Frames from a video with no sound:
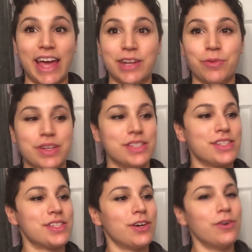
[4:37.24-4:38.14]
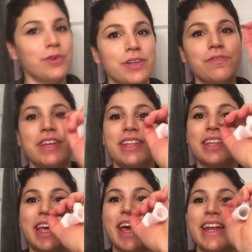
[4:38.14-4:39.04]
and it was so
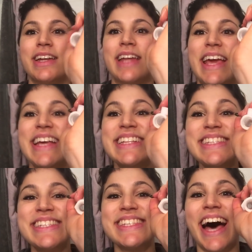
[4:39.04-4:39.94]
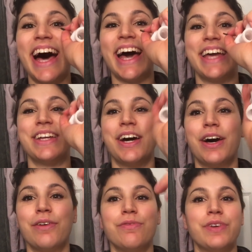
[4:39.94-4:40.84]
conveniently hidden inside
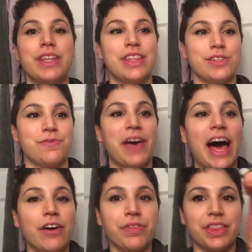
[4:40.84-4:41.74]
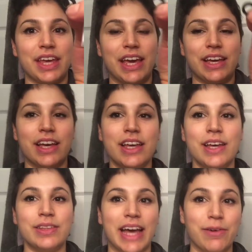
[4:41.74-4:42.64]
of this valve thing
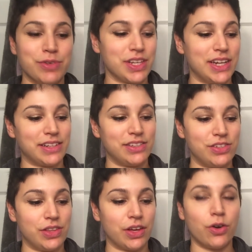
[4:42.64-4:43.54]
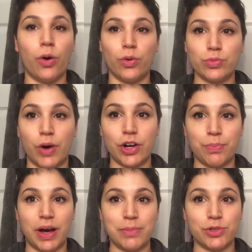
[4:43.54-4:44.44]
that was connected to the cold water
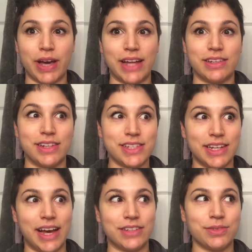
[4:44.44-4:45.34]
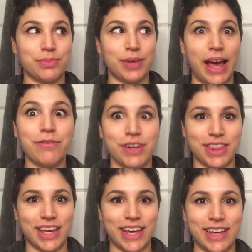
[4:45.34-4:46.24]
pump, so I had to disconnect
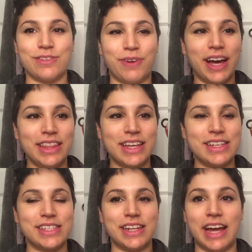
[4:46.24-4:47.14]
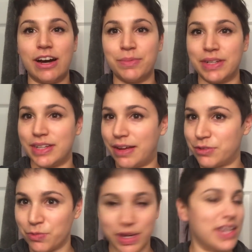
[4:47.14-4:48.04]
everything to find this, and now I'm gonna have
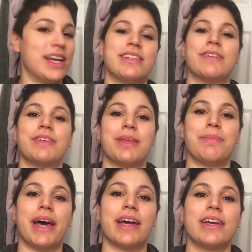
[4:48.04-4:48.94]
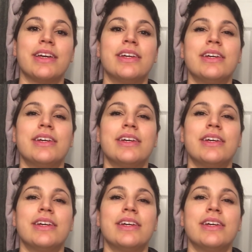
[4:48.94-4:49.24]
to reconnect everything back.